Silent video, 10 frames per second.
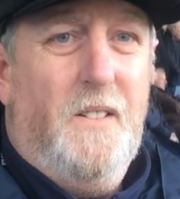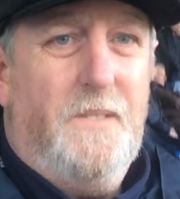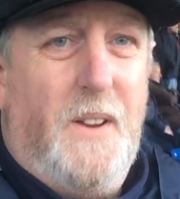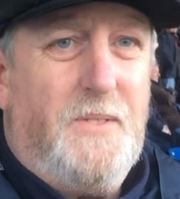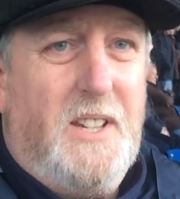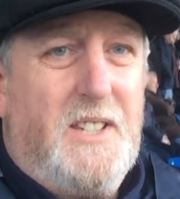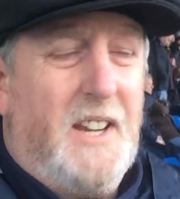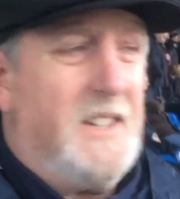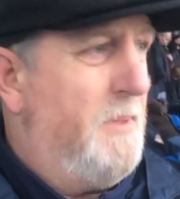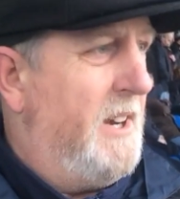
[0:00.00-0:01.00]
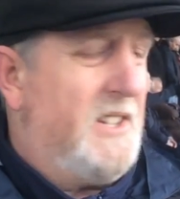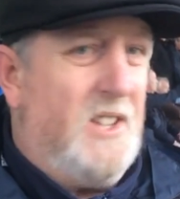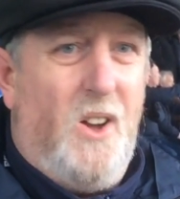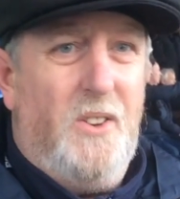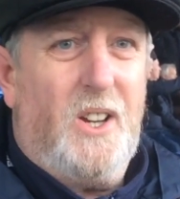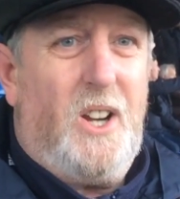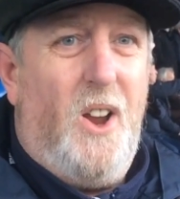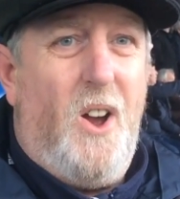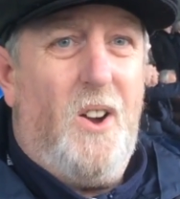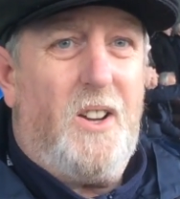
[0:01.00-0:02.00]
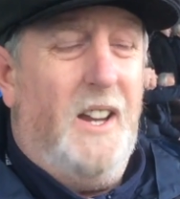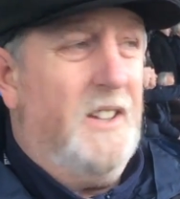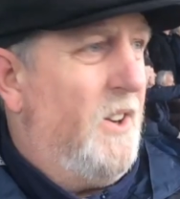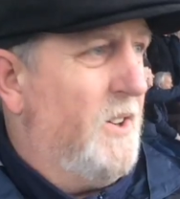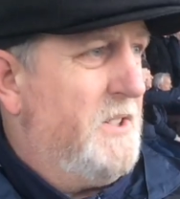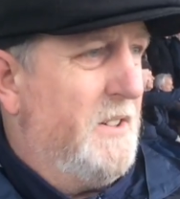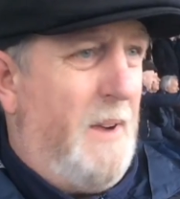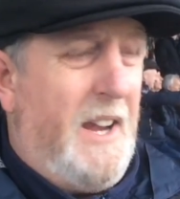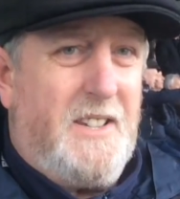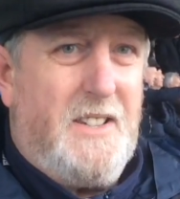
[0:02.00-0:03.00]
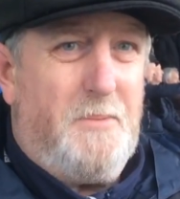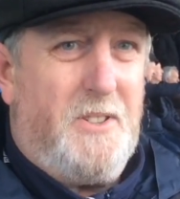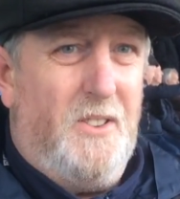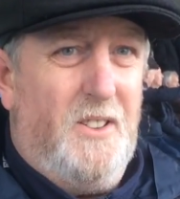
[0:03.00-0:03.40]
56 minutes on the clock, and Oxford have made a substitute.